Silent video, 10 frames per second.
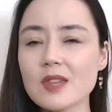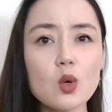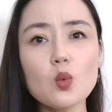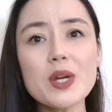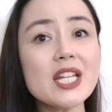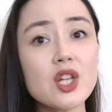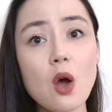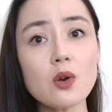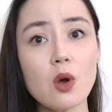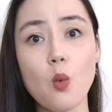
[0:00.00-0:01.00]
We
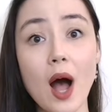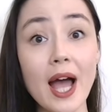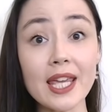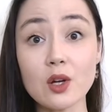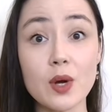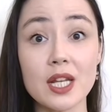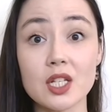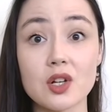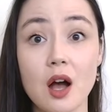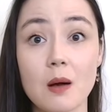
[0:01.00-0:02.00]
don't know why he quit his
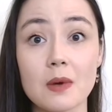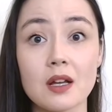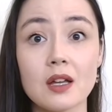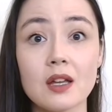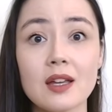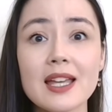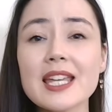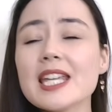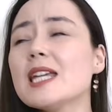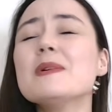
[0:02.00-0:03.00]
job.
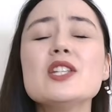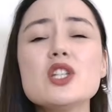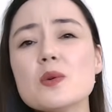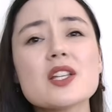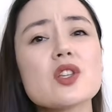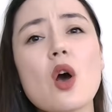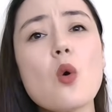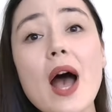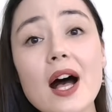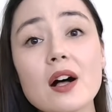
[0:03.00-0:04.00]
He'd been doing so
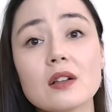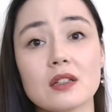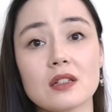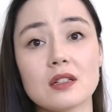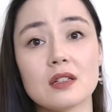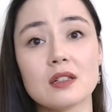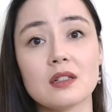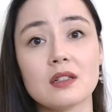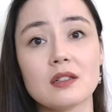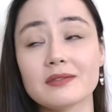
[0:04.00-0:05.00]
well.
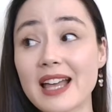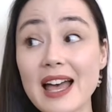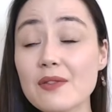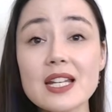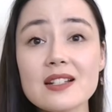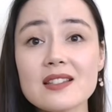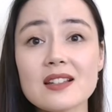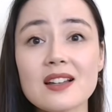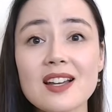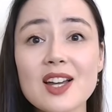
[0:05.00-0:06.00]
Evidence?
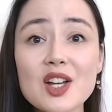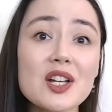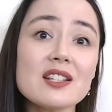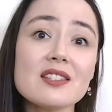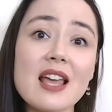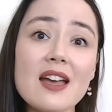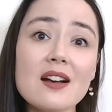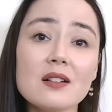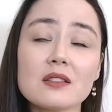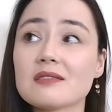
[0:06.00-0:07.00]
Good
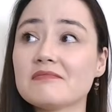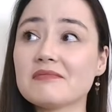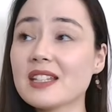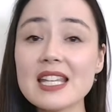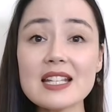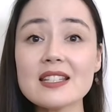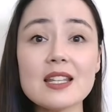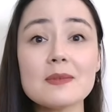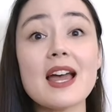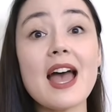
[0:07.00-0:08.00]
sales. He
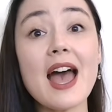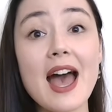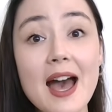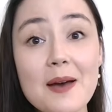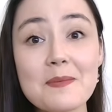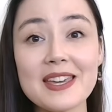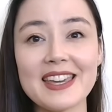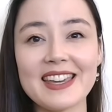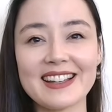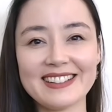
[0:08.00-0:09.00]
seemed
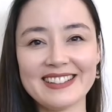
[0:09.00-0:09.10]
happy.